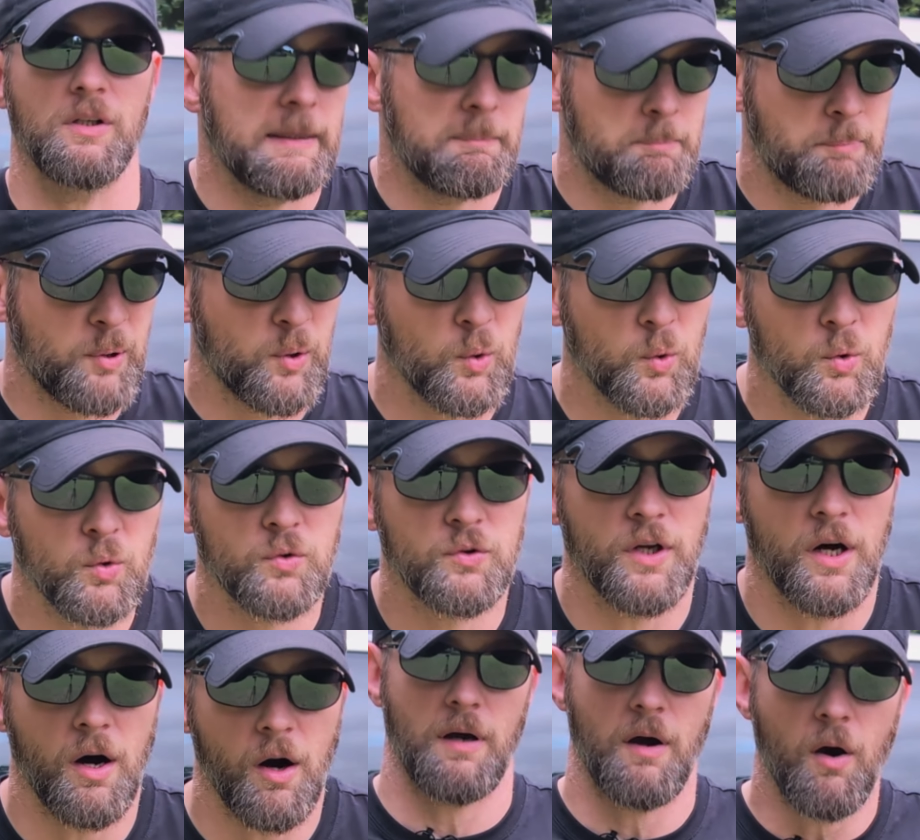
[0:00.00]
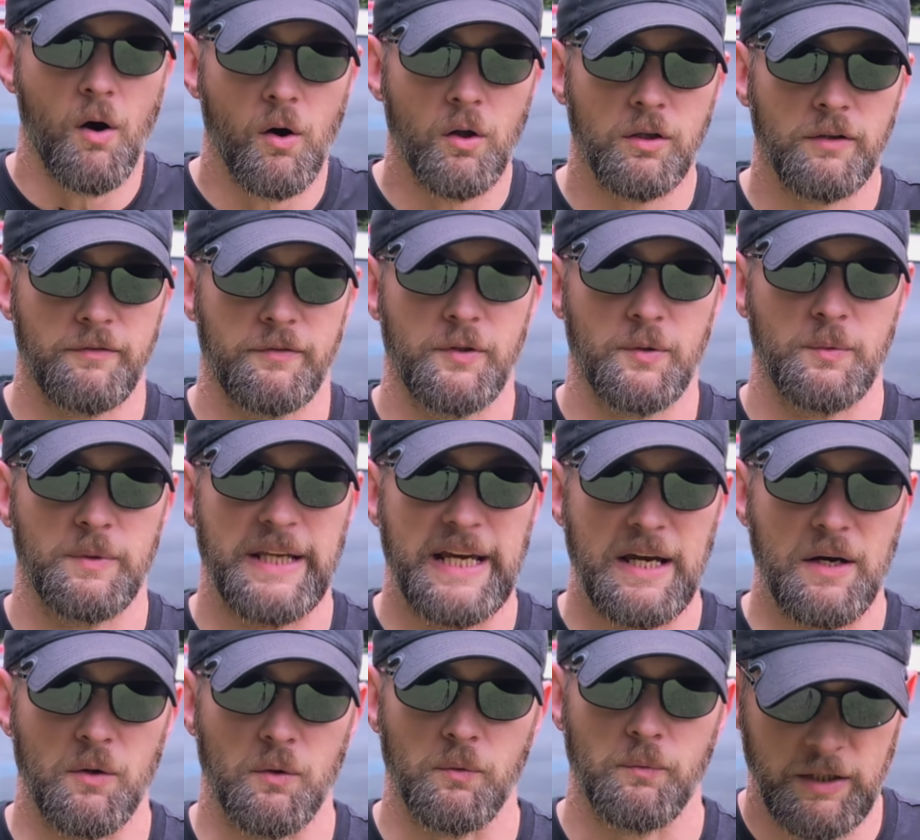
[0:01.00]
it pulls all of you
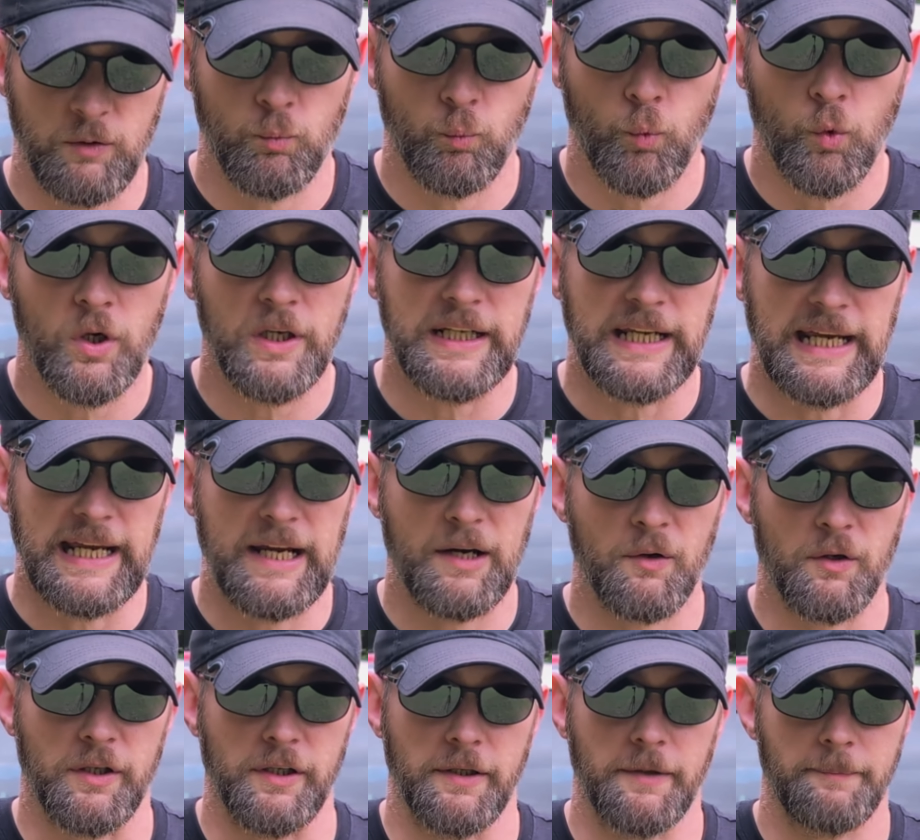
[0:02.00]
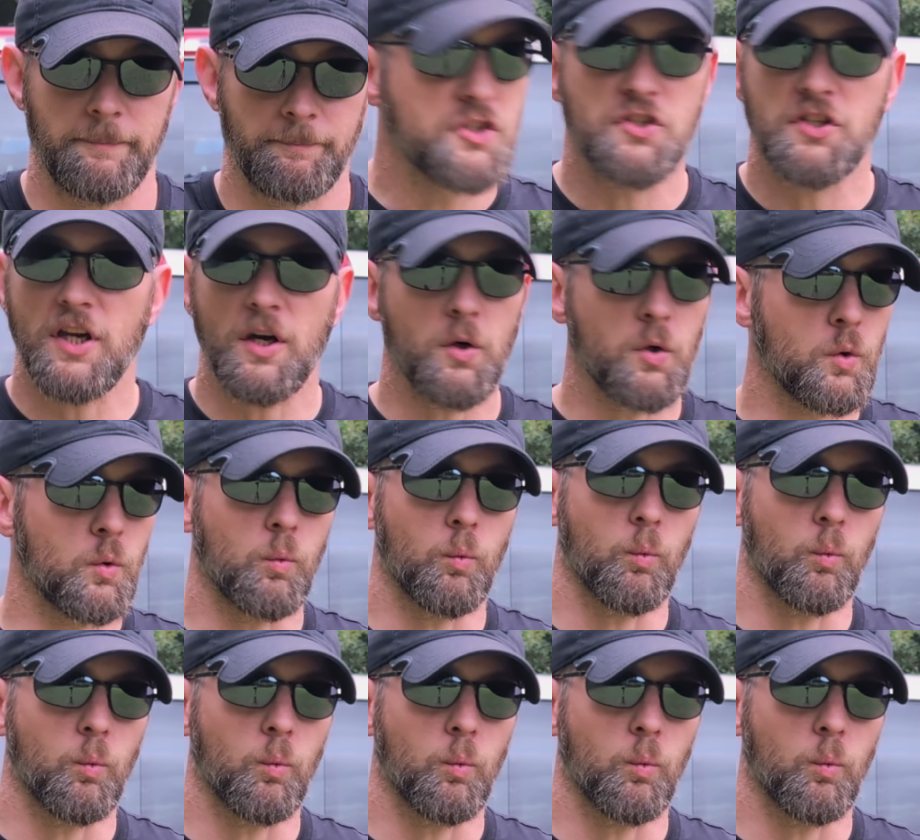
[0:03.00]
down in one area. So